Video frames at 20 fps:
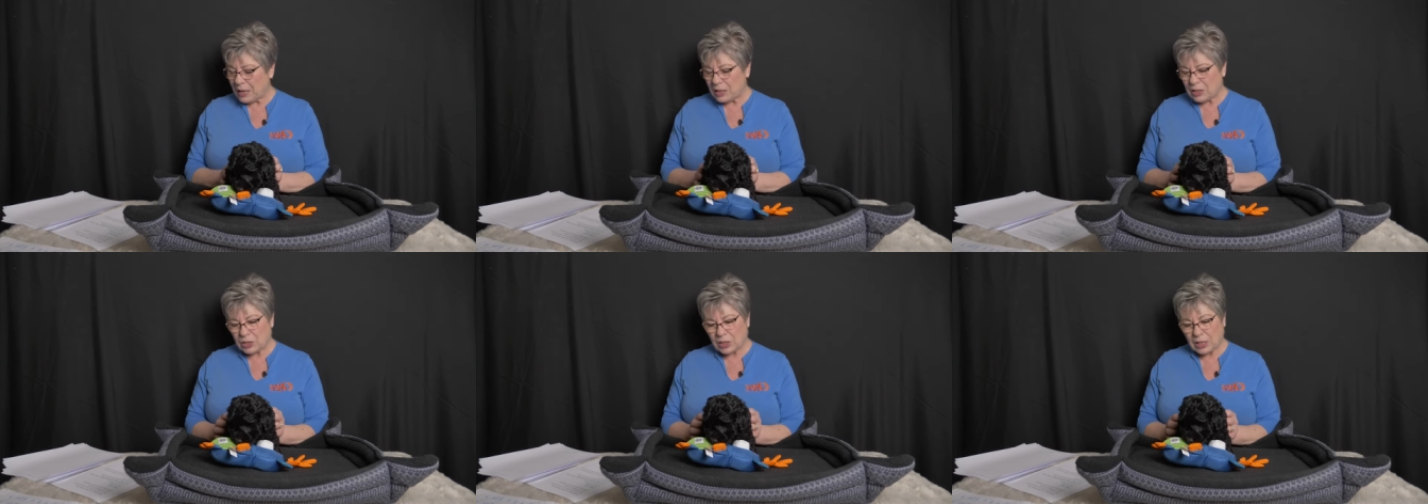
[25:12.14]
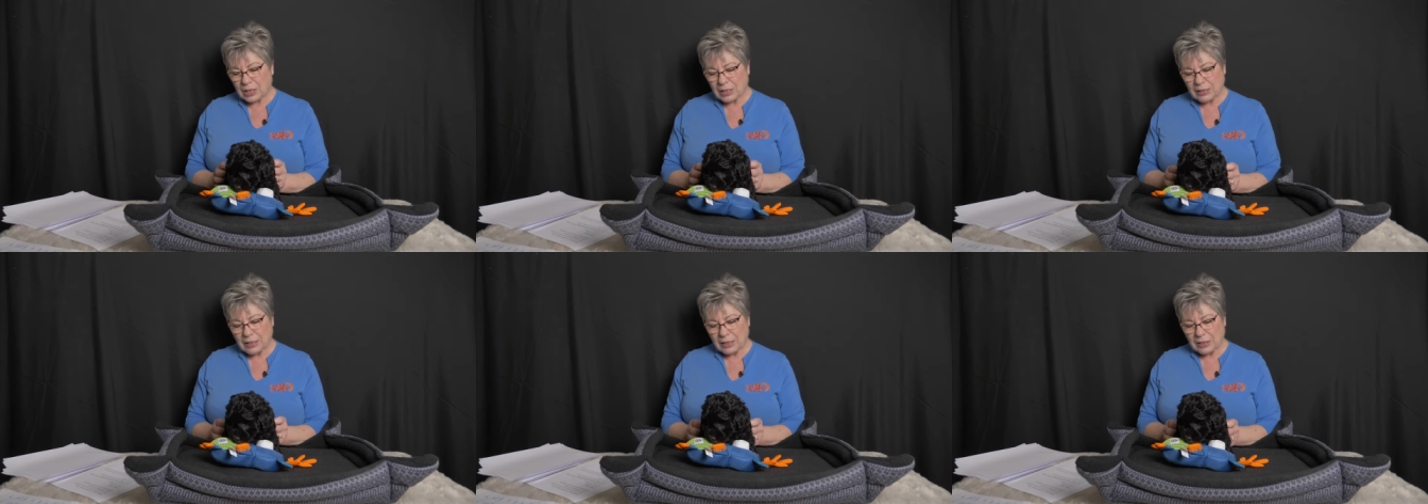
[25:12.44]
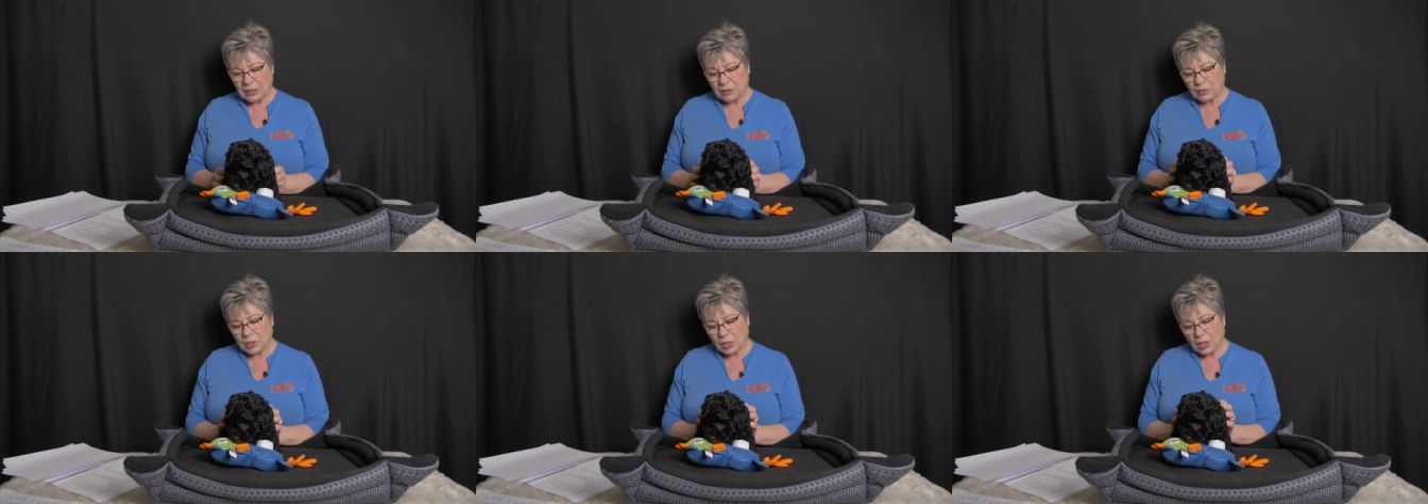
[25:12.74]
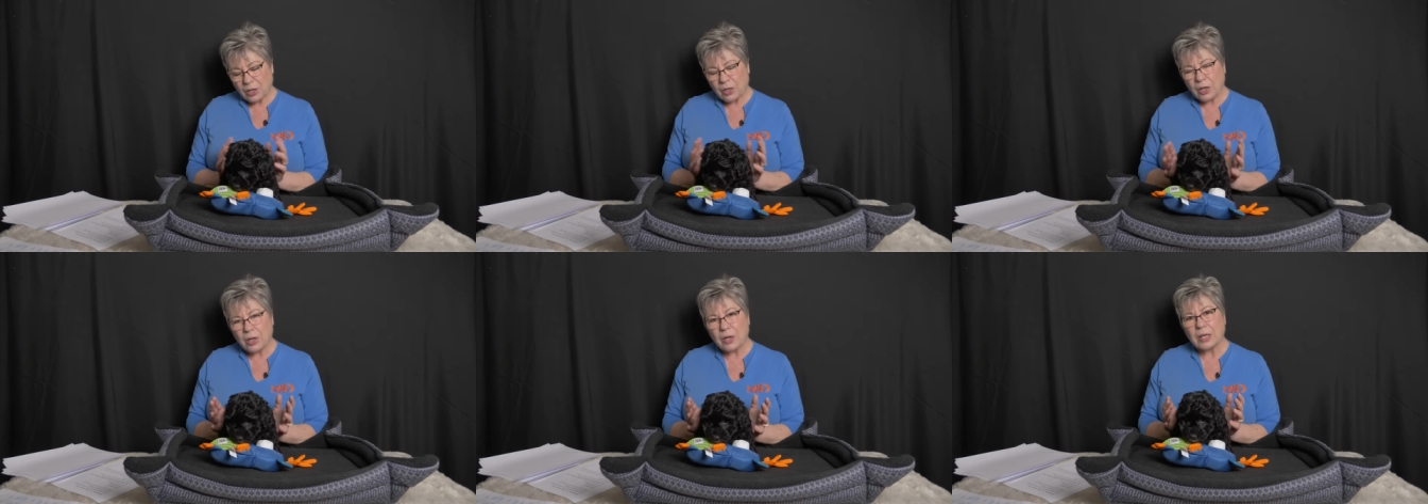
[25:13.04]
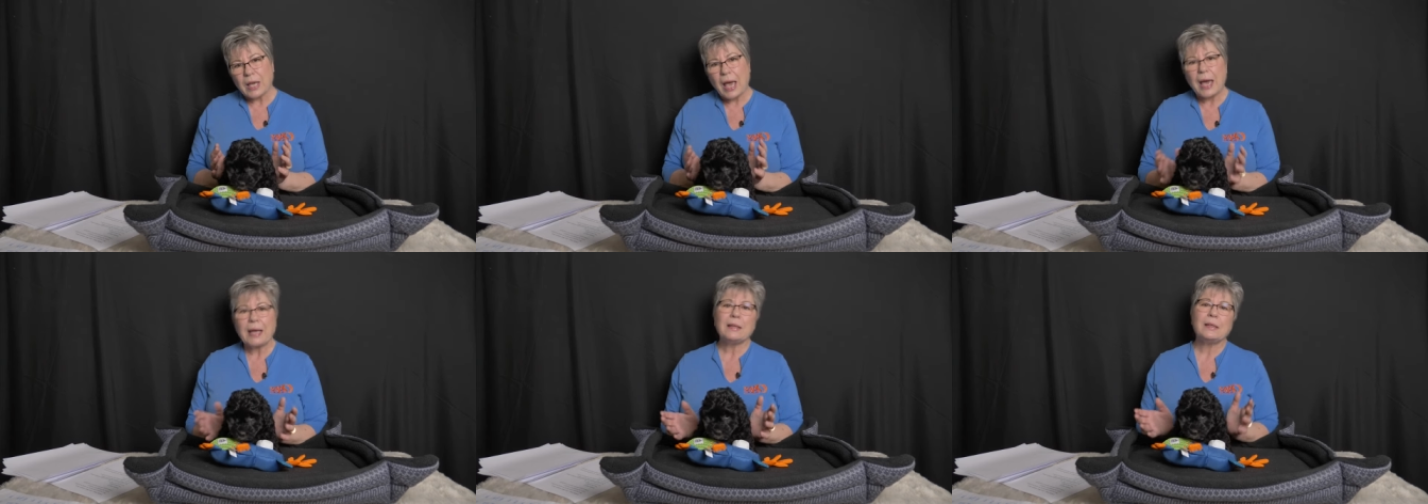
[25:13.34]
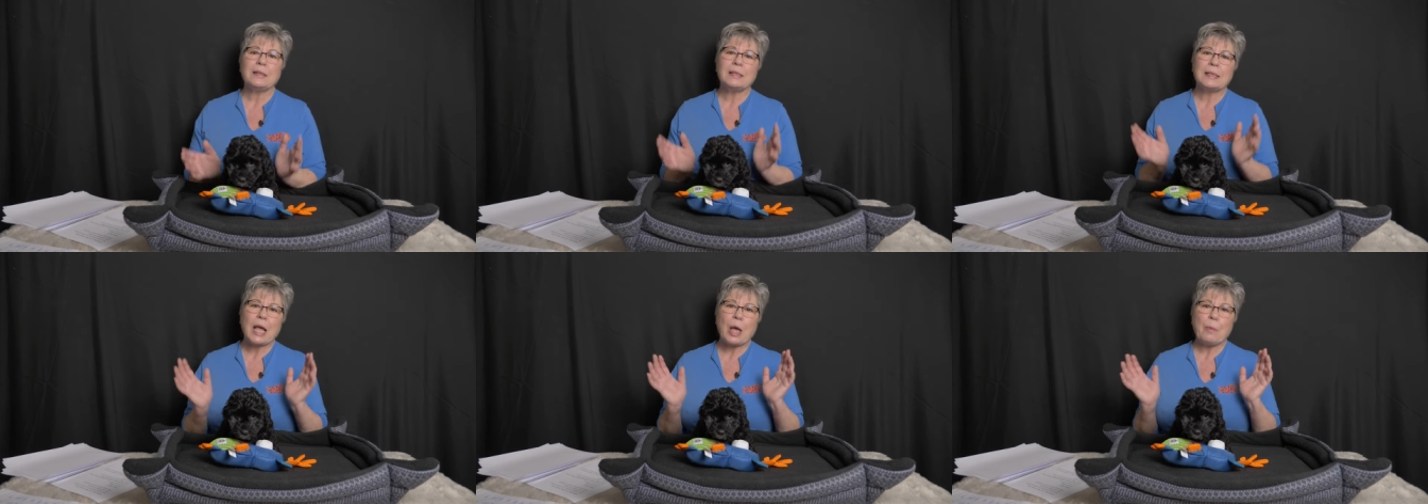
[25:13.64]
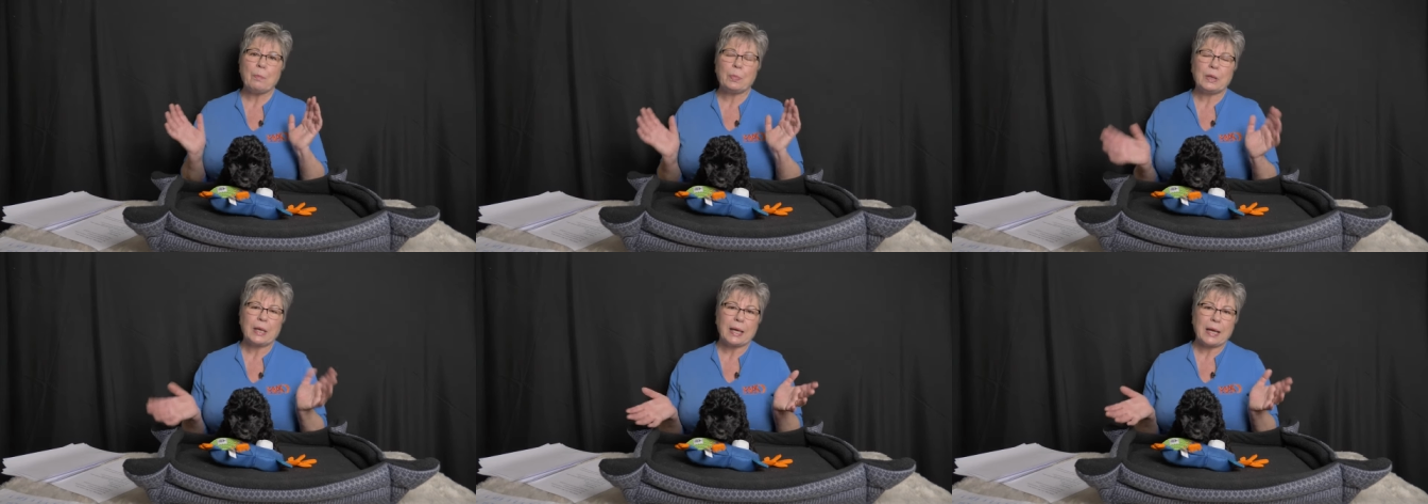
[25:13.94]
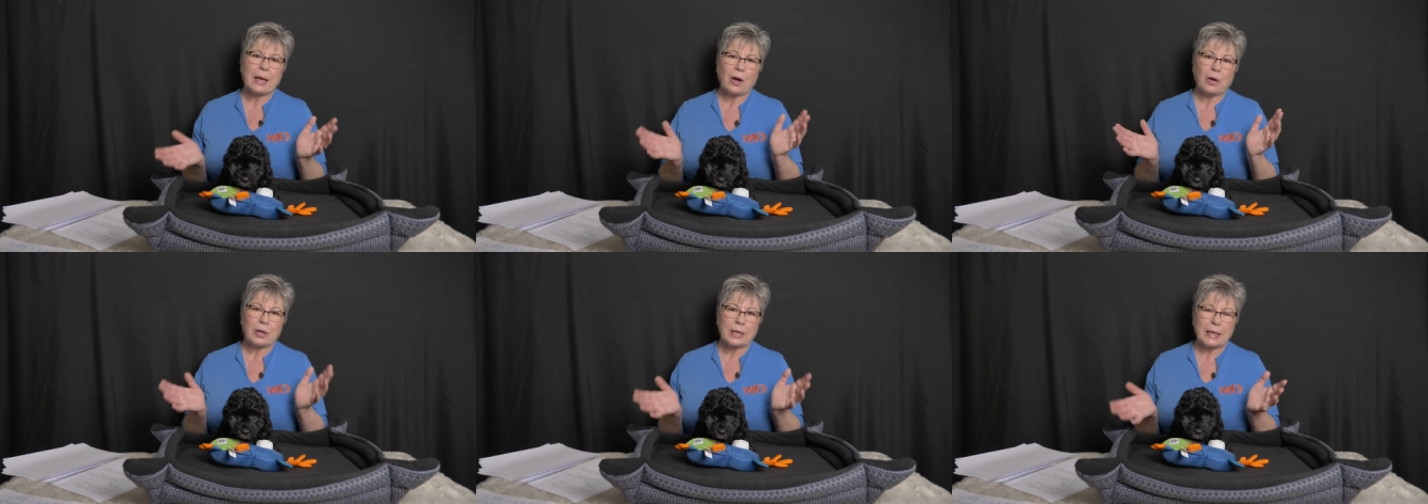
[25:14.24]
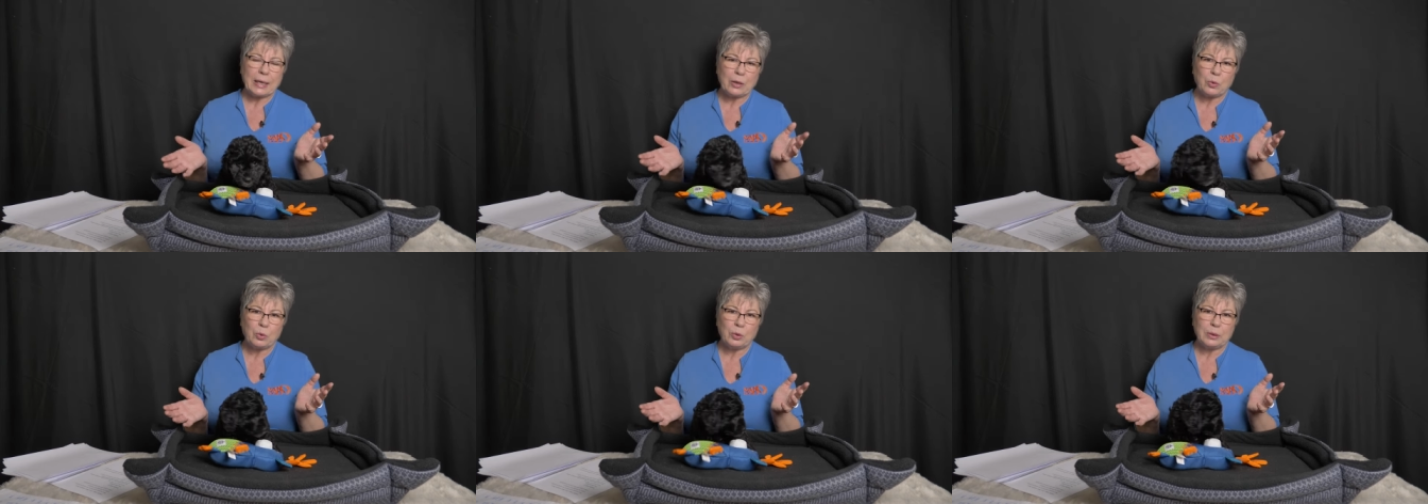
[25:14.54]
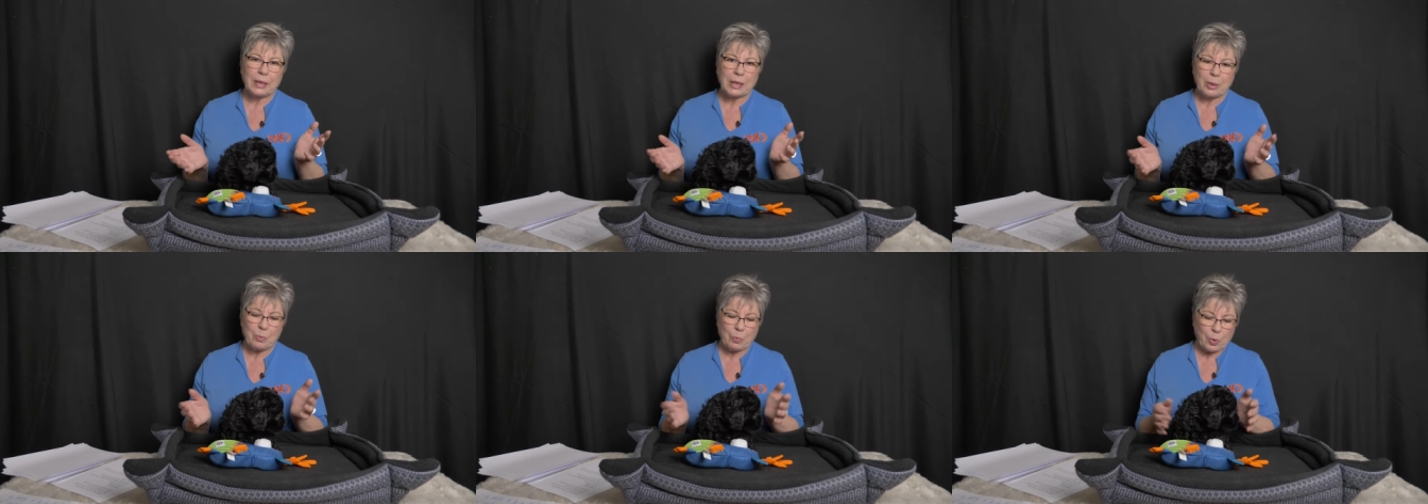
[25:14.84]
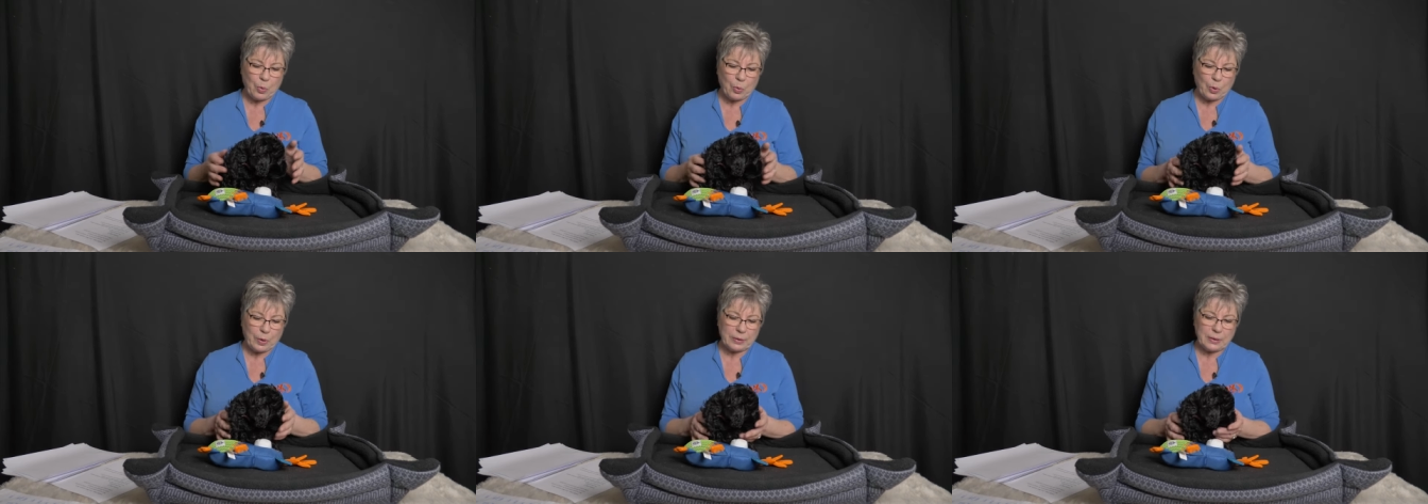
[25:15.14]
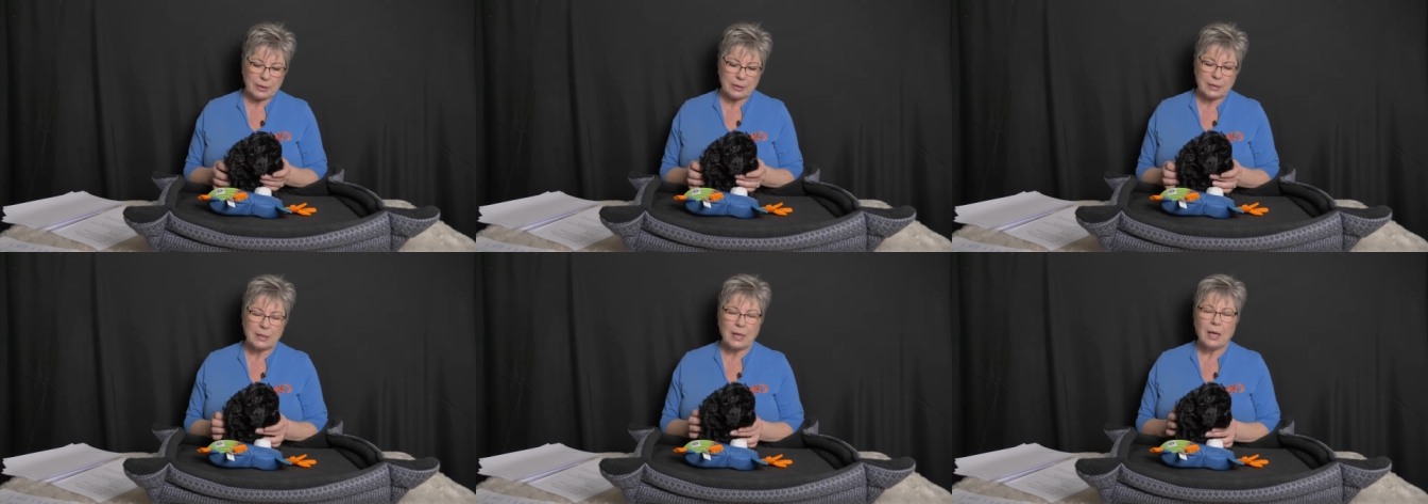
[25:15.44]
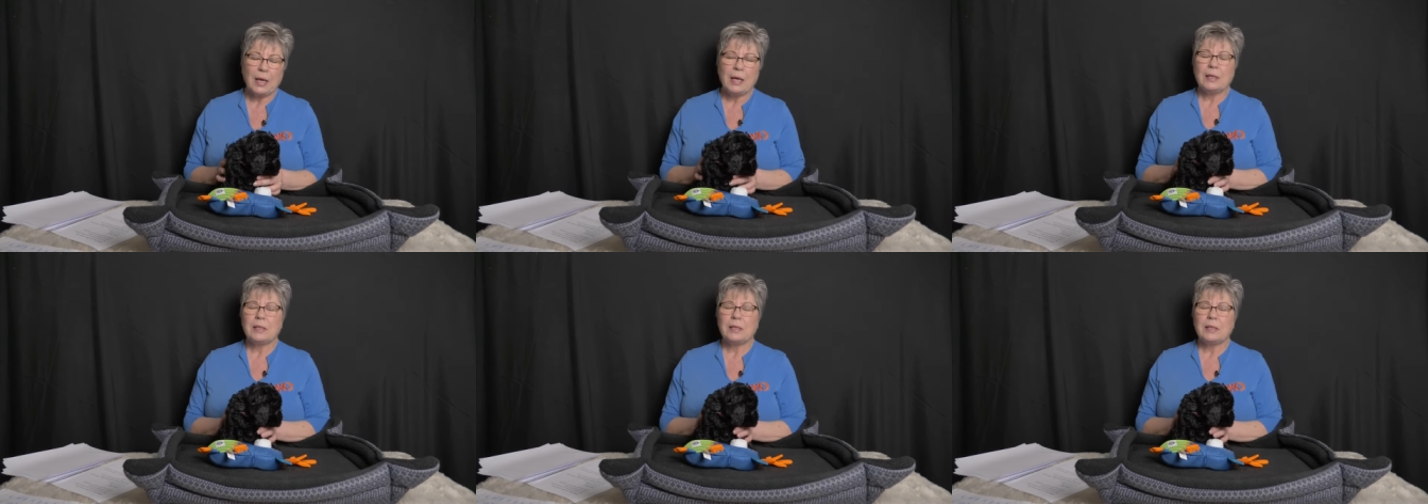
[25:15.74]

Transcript: She, to her, cuddles and play are equally important.